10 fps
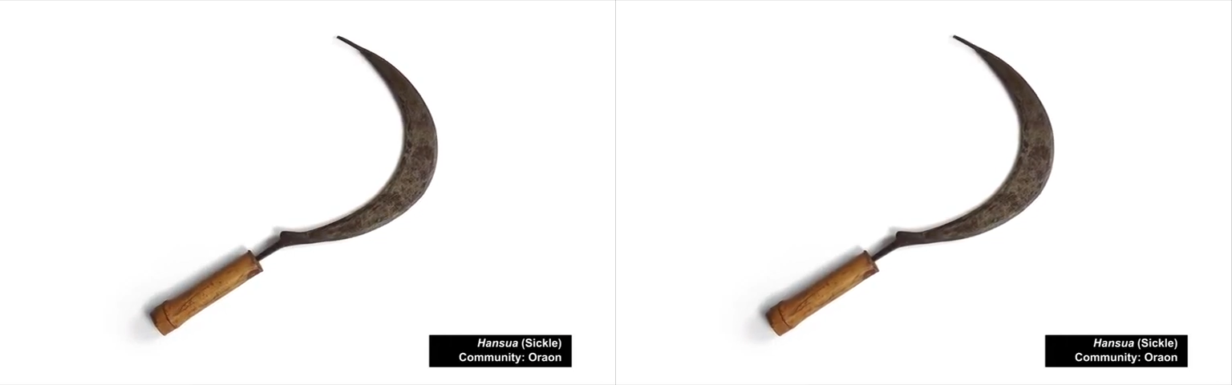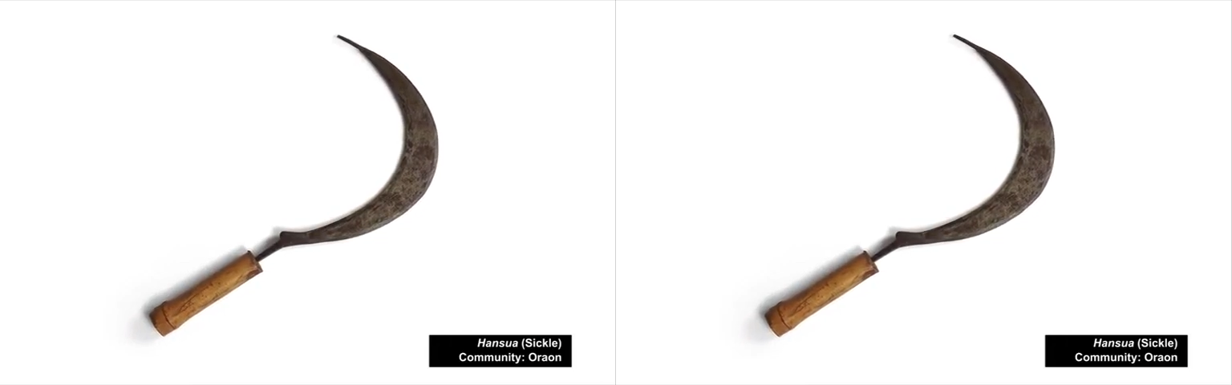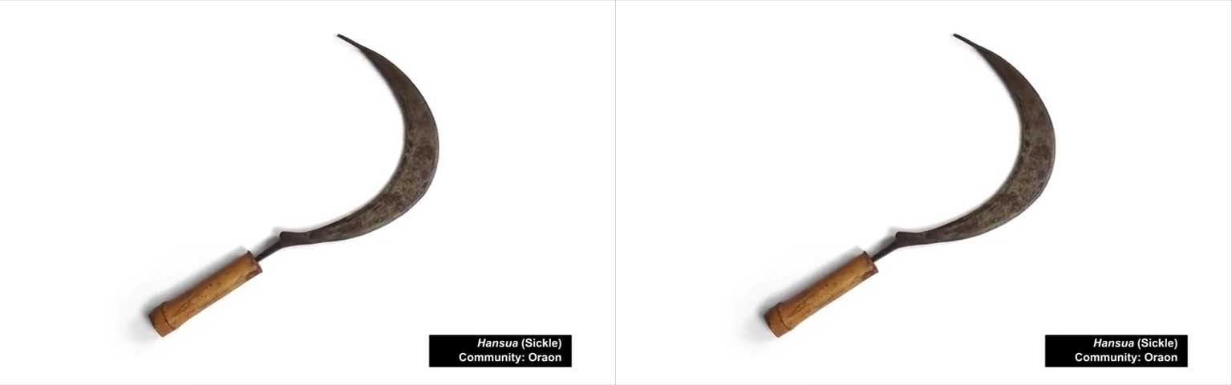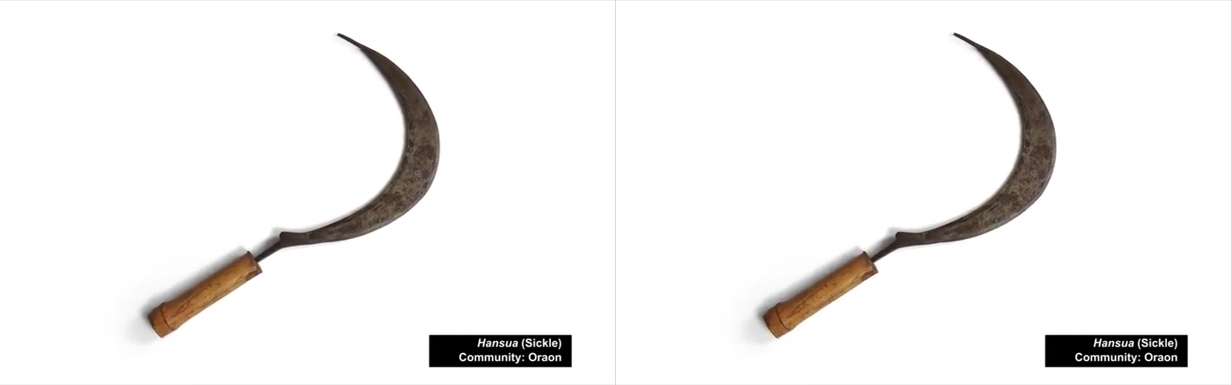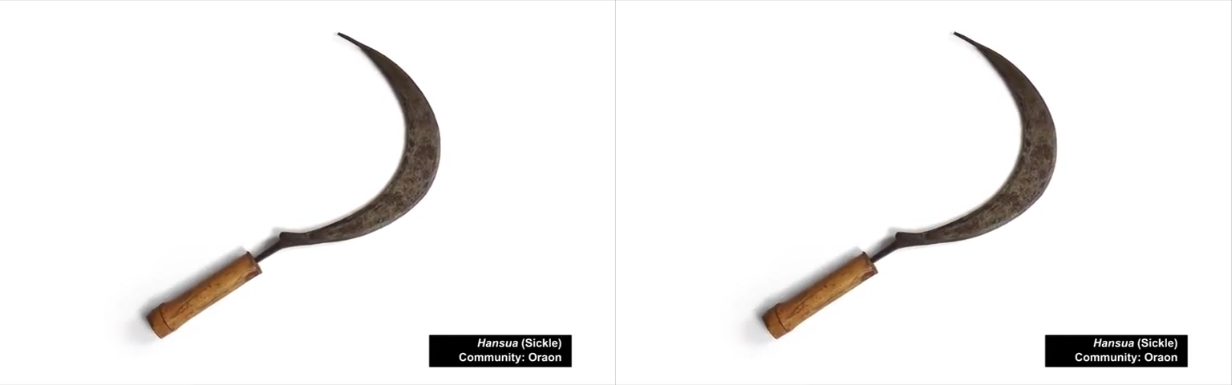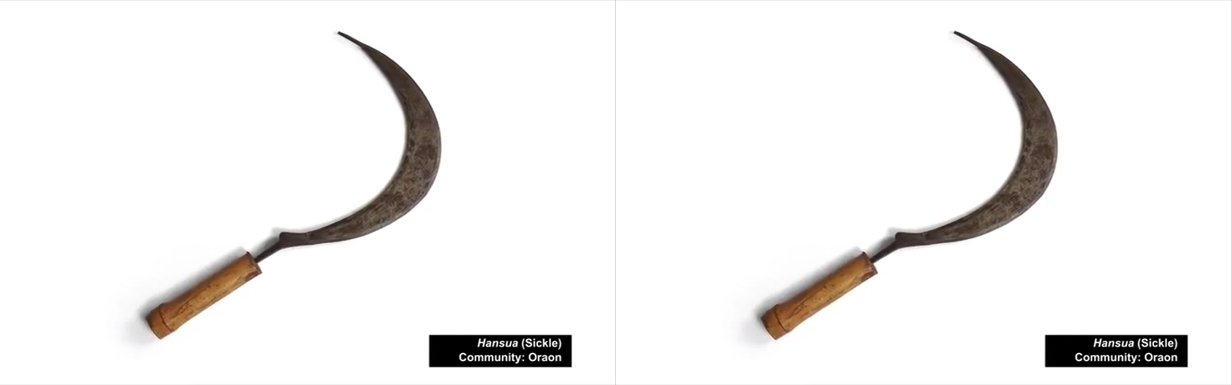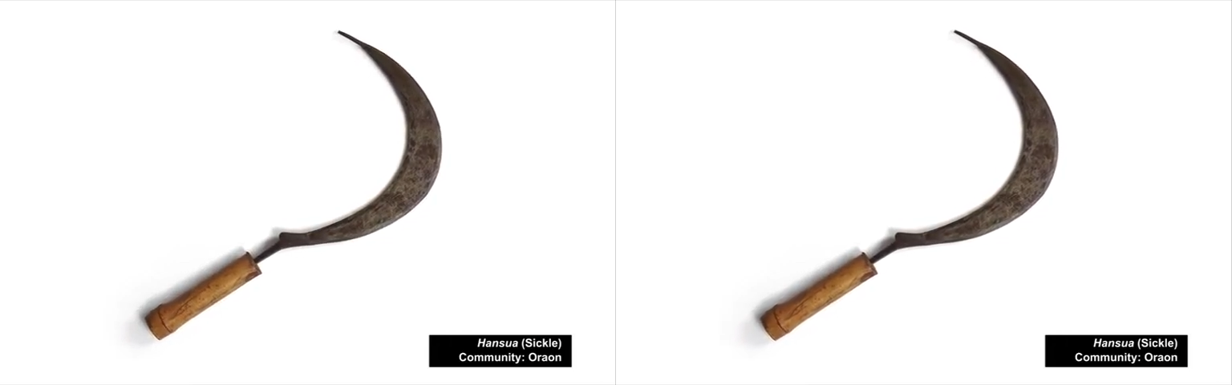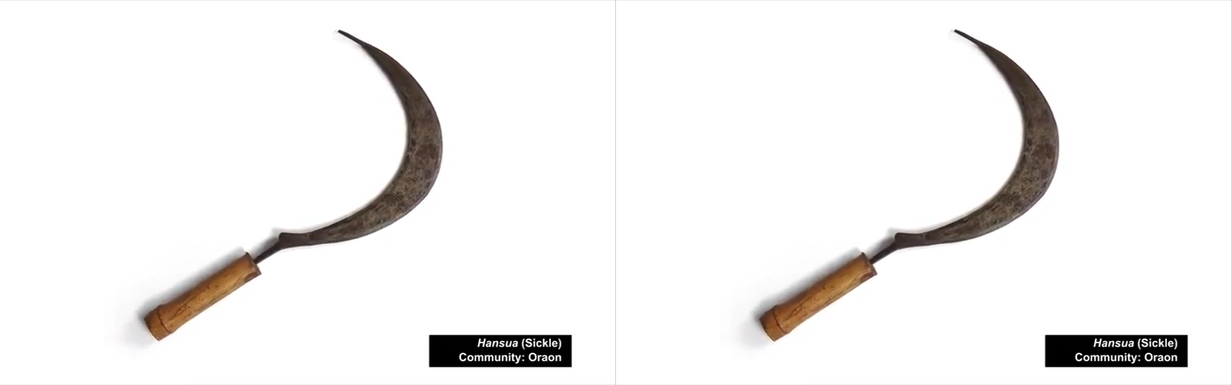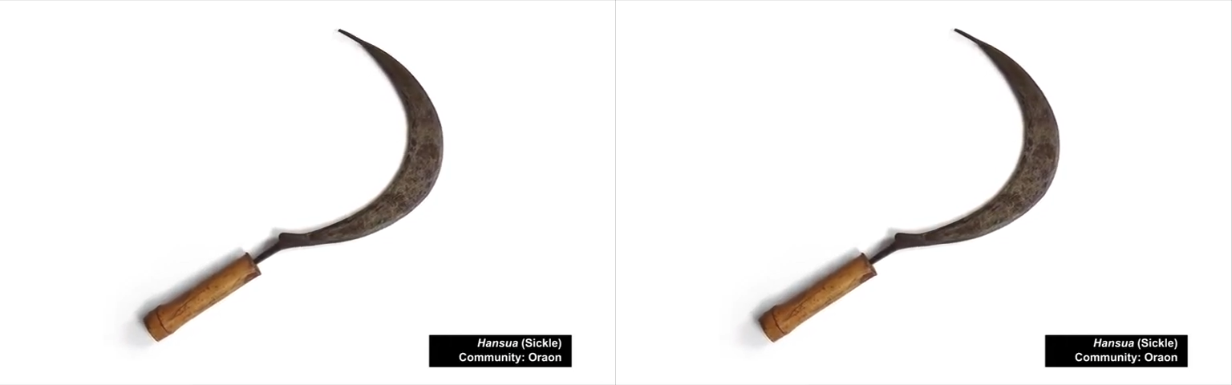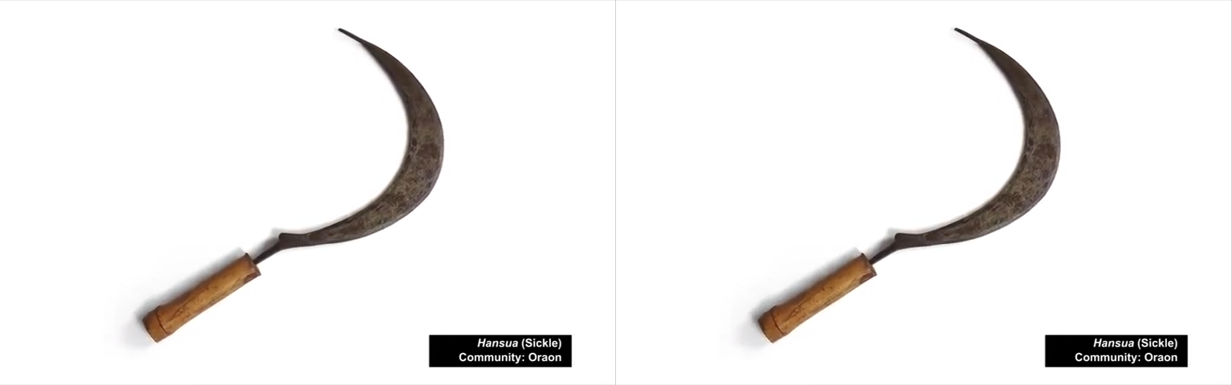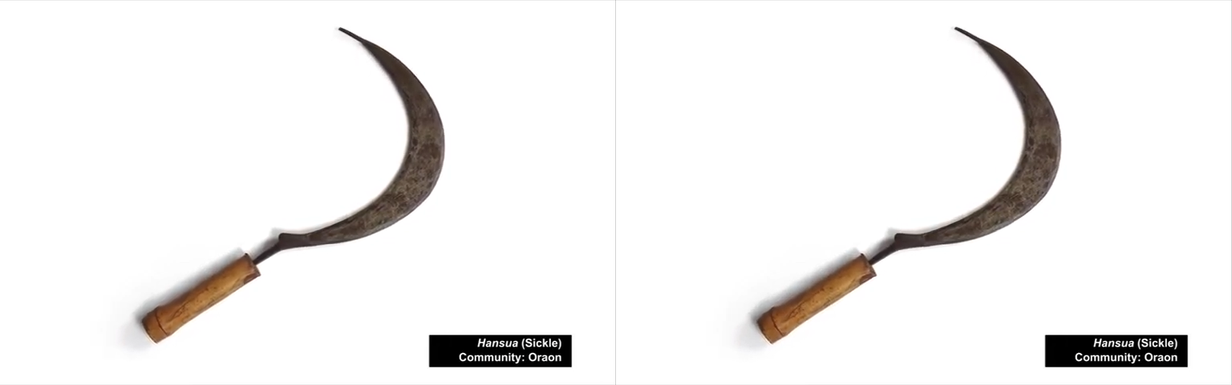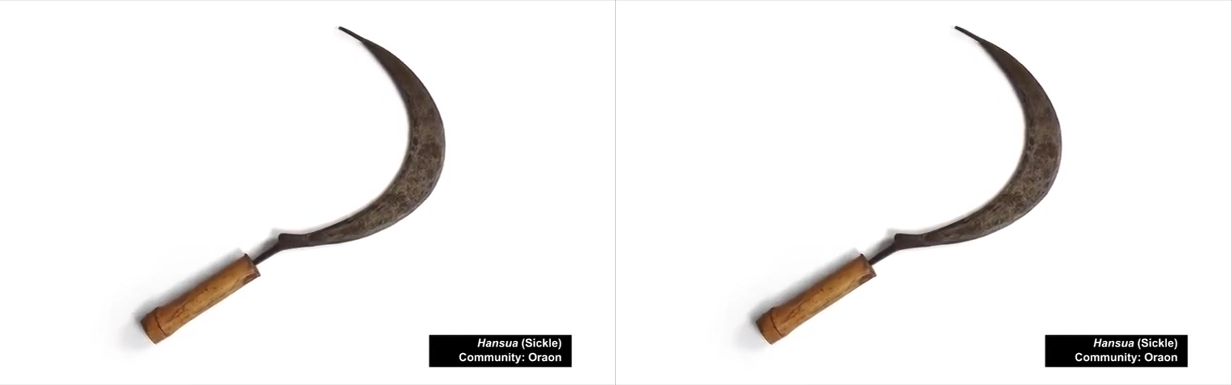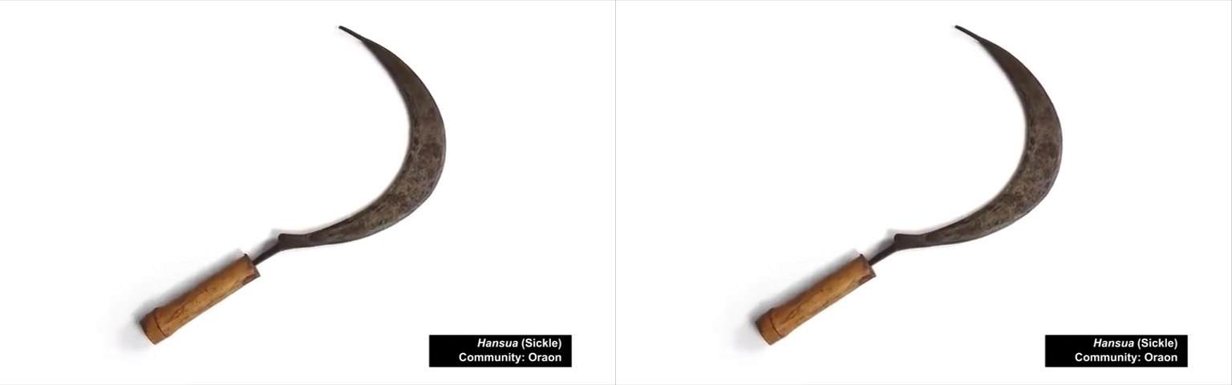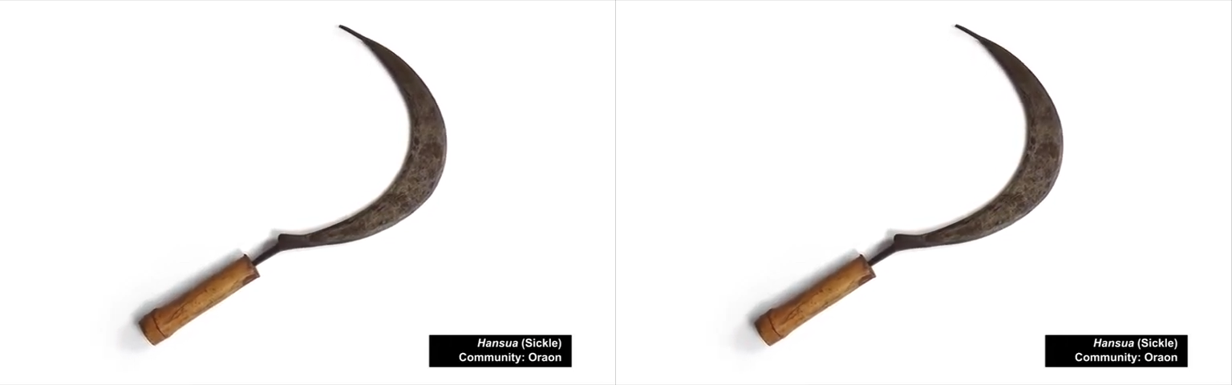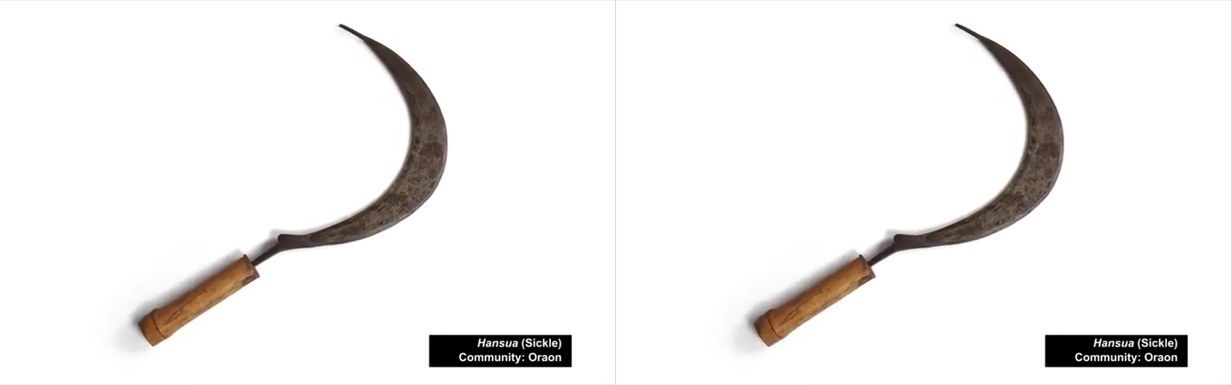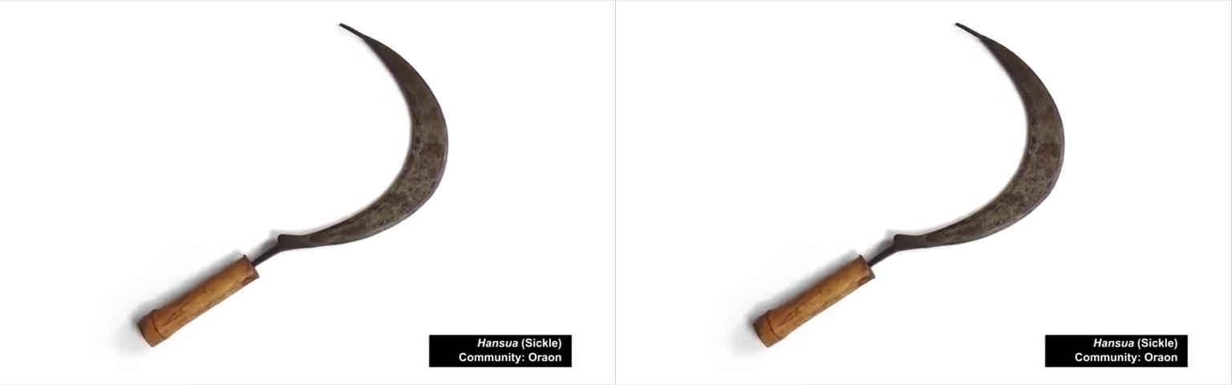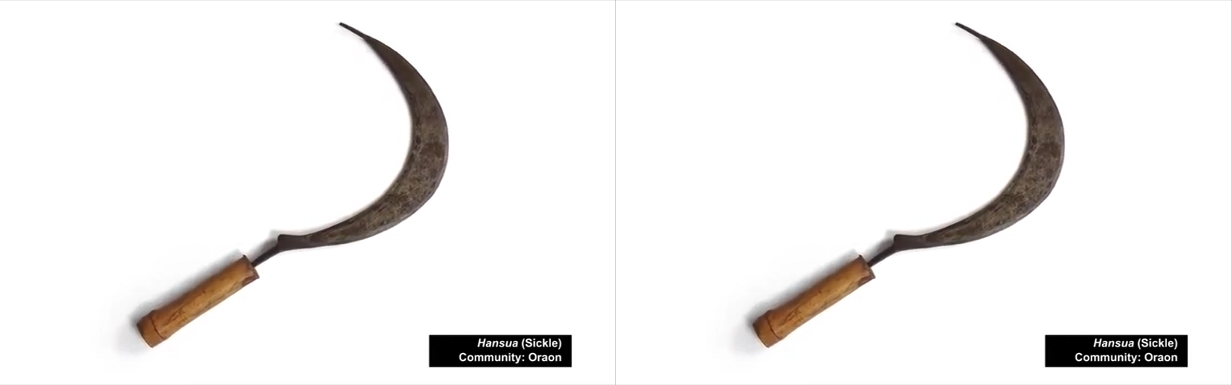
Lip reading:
Nobody's mouth can be seen.